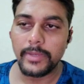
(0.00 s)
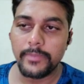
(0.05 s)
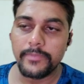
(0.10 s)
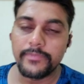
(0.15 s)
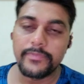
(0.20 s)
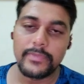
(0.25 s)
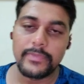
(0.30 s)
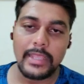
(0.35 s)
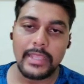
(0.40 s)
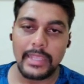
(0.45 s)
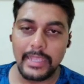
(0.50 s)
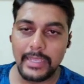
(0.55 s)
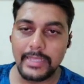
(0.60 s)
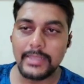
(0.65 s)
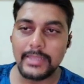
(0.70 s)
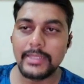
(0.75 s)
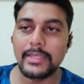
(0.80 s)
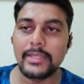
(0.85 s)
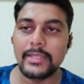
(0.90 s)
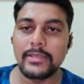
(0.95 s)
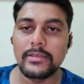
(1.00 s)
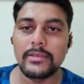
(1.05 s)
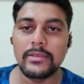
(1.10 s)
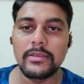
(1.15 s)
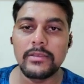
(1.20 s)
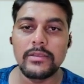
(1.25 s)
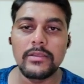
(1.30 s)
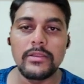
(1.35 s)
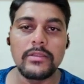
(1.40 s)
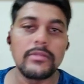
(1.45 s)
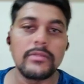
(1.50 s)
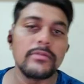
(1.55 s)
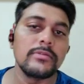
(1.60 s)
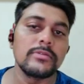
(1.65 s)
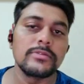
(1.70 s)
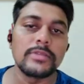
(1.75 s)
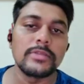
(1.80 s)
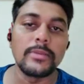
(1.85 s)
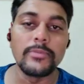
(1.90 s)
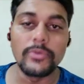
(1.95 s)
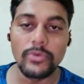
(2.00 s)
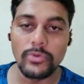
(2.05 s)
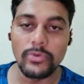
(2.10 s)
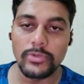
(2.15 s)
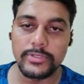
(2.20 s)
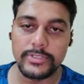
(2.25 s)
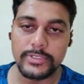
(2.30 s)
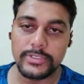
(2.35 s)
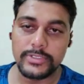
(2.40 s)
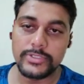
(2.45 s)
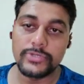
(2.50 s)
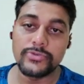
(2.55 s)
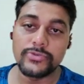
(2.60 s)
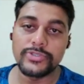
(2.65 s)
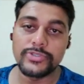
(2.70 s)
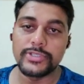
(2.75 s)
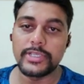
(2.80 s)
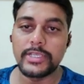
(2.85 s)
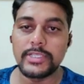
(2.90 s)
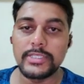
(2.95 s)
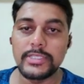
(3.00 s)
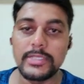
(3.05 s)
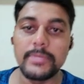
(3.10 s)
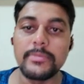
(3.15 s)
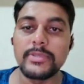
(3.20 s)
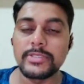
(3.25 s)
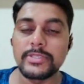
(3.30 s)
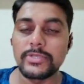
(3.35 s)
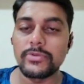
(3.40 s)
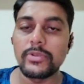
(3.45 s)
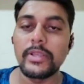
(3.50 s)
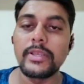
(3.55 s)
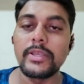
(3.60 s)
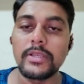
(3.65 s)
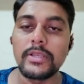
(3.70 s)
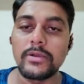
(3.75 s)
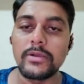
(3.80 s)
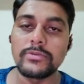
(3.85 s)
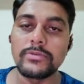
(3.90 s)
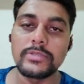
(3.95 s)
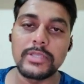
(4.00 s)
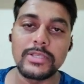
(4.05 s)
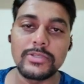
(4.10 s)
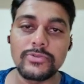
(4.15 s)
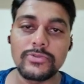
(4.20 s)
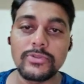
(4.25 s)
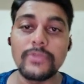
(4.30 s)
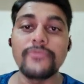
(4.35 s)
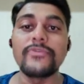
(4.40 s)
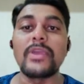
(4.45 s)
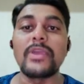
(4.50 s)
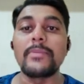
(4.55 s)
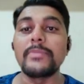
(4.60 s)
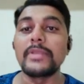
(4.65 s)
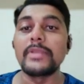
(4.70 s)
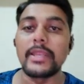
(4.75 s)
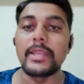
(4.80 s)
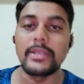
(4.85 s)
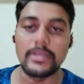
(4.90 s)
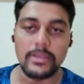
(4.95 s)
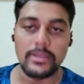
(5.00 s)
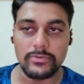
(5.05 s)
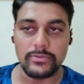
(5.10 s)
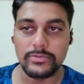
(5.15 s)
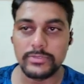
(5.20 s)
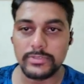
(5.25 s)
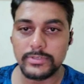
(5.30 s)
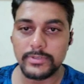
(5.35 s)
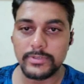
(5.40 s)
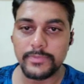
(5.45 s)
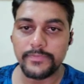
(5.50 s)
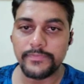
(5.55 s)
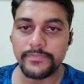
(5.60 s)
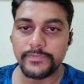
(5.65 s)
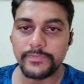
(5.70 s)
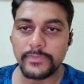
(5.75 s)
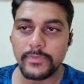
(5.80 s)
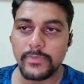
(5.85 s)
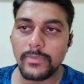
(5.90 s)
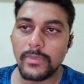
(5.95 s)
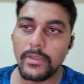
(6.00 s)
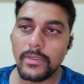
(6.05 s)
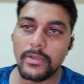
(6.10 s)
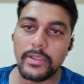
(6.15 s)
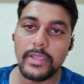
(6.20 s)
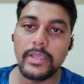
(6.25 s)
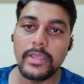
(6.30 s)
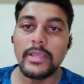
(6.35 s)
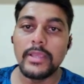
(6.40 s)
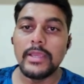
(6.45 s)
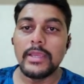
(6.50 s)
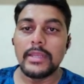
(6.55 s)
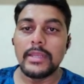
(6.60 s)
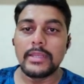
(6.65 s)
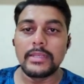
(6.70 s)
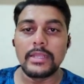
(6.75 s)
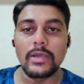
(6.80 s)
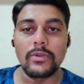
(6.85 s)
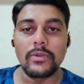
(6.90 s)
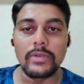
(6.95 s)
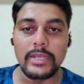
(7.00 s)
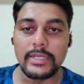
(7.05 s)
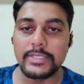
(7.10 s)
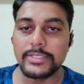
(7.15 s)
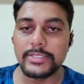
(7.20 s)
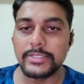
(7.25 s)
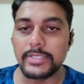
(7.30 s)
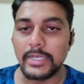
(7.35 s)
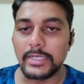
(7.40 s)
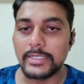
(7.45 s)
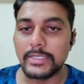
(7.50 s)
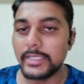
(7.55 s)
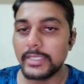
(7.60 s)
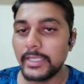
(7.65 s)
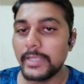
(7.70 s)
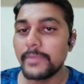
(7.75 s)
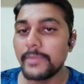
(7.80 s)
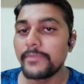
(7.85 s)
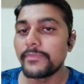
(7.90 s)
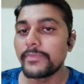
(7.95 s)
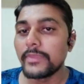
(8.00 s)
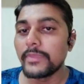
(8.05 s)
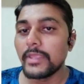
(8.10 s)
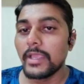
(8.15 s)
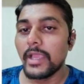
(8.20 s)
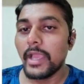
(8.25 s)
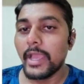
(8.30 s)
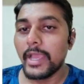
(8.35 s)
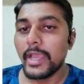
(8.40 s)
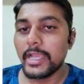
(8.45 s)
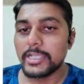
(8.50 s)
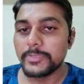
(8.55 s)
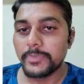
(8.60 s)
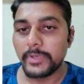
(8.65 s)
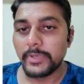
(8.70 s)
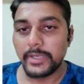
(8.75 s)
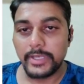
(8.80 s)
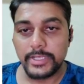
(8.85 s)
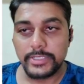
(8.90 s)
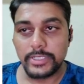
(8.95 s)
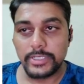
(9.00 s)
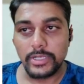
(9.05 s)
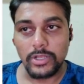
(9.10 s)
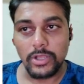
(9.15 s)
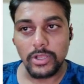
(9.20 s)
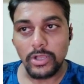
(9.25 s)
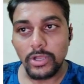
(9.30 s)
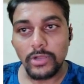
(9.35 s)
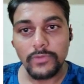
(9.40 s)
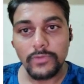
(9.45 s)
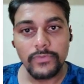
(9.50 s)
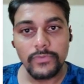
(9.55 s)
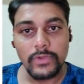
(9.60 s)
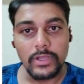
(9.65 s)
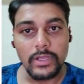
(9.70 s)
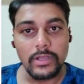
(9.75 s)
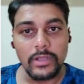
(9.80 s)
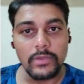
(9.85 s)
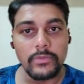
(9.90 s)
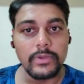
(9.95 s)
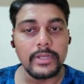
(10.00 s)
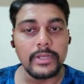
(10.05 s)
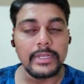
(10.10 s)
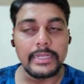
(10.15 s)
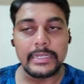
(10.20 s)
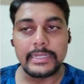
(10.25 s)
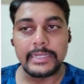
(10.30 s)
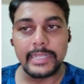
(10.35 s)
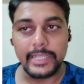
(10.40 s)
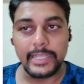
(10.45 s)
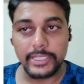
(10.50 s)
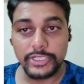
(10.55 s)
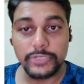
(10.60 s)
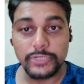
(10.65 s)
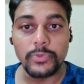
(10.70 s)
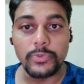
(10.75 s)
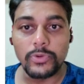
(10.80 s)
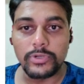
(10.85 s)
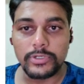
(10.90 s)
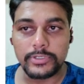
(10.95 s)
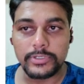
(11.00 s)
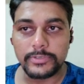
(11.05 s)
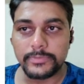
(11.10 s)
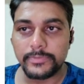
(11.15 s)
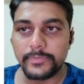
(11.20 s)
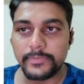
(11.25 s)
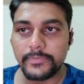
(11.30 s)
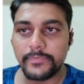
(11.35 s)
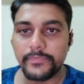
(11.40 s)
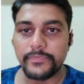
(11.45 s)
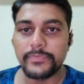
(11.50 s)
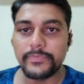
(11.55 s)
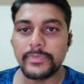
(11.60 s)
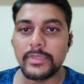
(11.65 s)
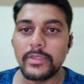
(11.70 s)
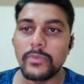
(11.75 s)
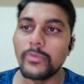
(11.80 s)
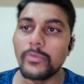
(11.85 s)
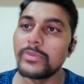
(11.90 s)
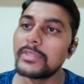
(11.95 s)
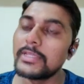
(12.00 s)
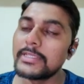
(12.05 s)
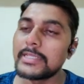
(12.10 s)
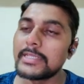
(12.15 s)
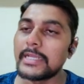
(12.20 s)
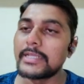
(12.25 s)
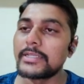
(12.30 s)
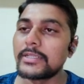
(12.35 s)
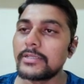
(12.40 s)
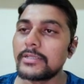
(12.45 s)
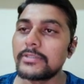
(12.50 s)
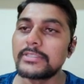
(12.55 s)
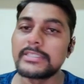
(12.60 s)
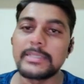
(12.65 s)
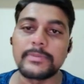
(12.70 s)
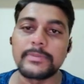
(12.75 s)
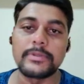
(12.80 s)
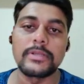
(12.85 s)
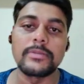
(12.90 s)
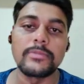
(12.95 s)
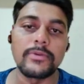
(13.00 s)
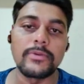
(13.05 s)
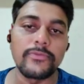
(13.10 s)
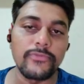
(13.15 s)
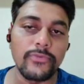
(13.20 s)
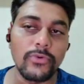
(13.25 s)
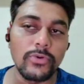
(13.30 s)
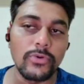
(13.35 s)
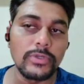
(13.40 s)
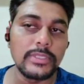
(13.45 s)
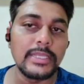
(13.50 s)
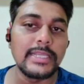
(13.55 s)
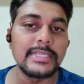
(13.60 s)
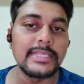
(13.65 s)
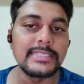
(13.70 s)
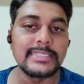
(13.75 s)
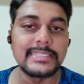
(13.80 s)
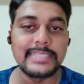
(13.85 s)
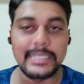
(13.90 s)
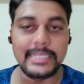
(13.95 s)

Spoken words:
and then some rules to change the masculine nouns into the feminine nouns. Okay, now let's start the explanation of our textbook with the title chapter number 4, gender.